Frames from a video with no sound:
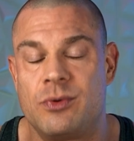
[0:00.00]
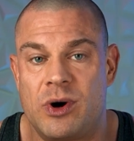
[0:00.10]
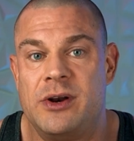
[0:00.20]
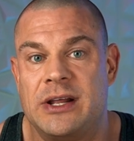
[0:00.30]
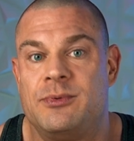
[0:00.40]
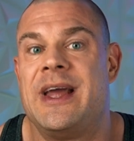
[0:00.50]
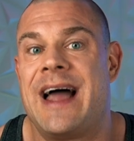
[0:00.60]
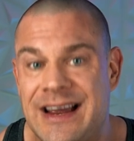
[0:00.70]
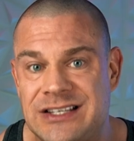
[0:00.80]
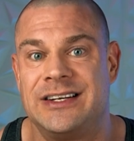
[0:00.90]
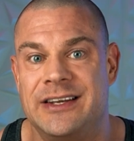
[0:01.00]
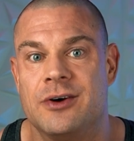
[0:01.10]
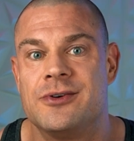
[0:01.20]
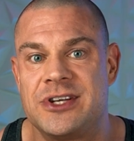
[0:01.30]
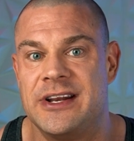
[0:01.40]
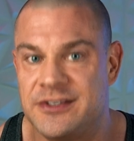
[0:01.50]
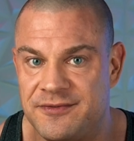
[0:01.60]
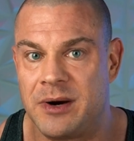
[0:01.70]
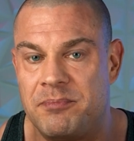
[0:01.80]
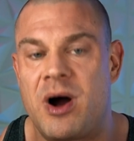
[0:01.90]
the one that we actually use and is
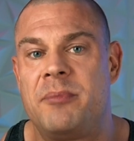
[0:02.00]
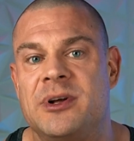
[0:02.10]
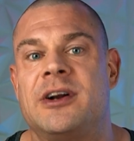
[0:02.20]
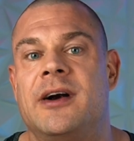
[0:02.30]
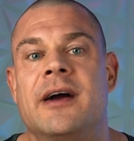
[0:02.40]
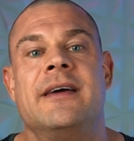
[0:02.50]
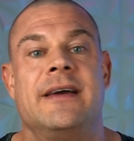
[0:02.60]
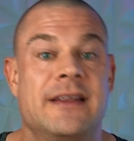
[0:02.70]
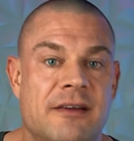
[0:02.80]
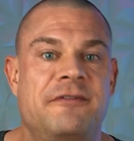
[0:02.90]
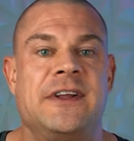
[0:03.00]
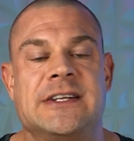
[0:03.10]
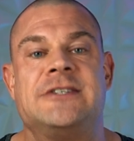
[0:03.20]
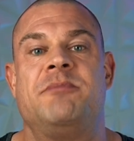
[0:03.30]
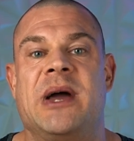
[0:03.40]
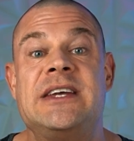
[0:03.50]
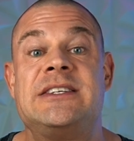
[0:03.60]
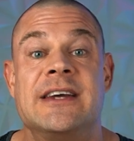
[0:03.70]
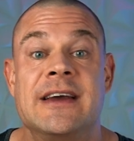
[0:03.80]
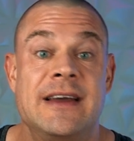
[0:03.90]
very popular in the fitness space,